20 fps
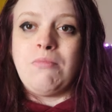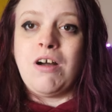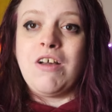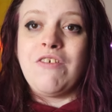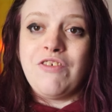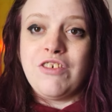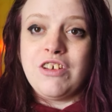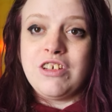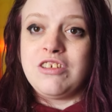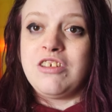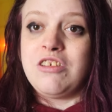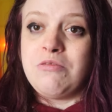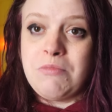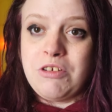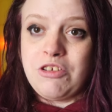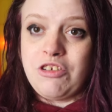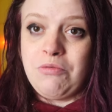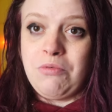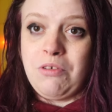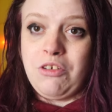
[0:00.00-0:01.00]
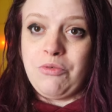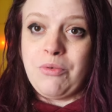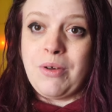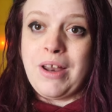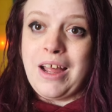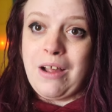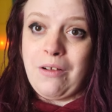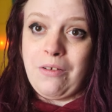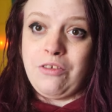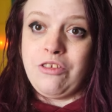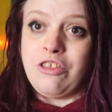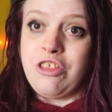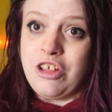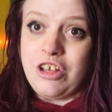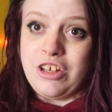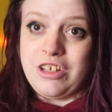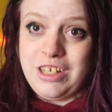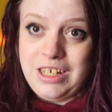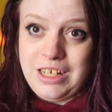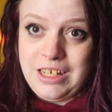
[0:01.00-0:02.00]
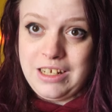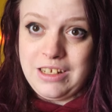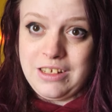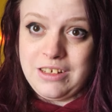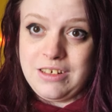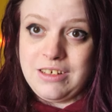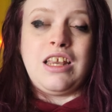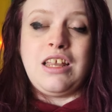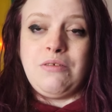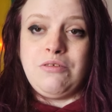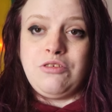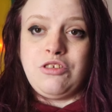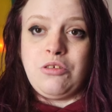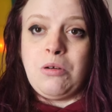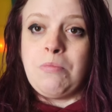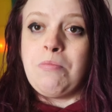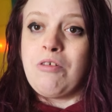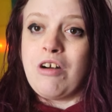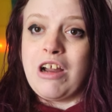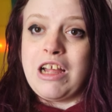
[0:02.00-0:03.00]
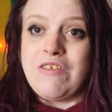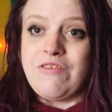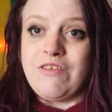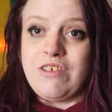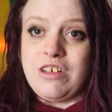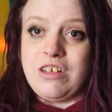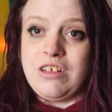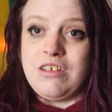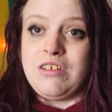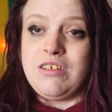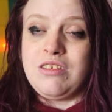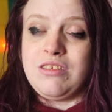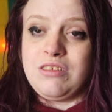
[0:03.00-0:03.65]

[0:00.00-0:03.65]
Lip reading: My first admission was when I was 13, and it was to a private